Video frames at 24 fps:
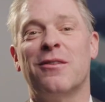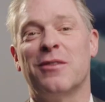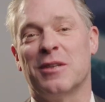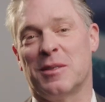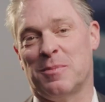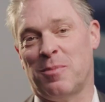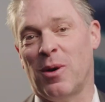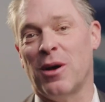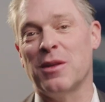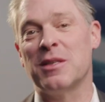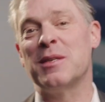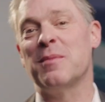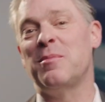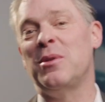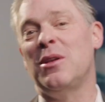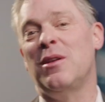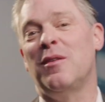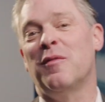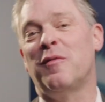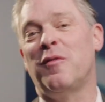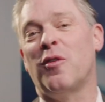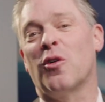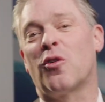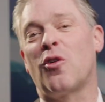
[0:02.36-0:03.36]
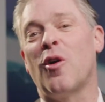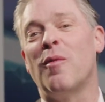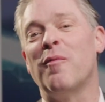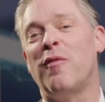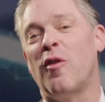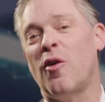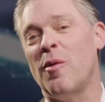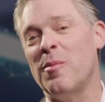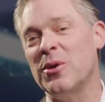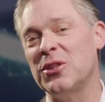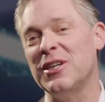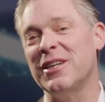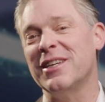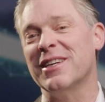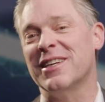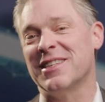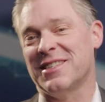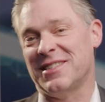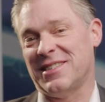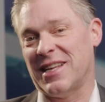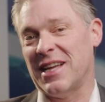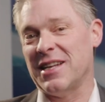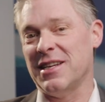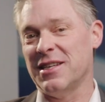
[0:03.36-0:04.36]
responsible for conformity
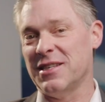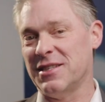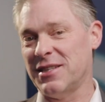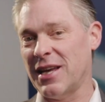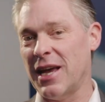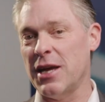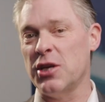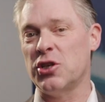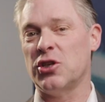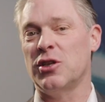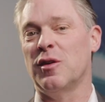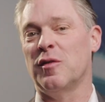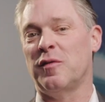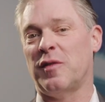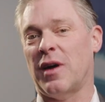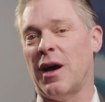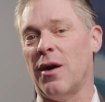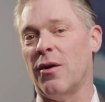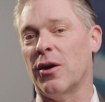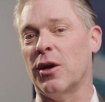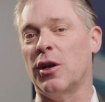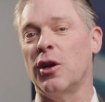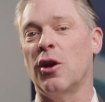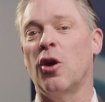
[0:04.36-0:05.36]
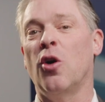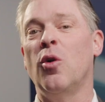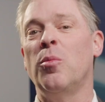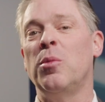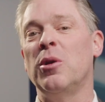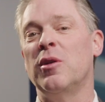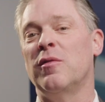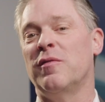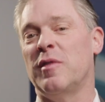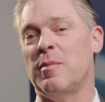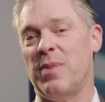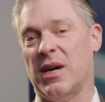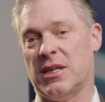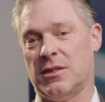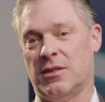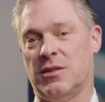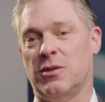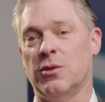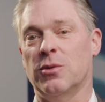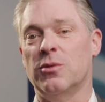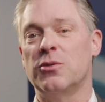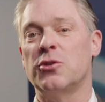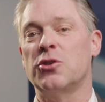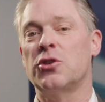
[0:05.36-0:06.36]
and standardization of our global
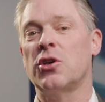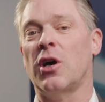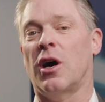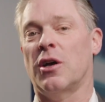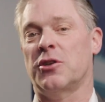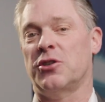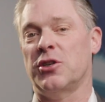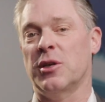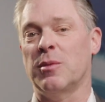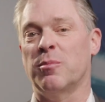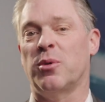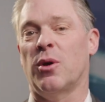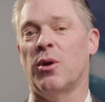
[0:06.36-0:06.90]
Webasto charging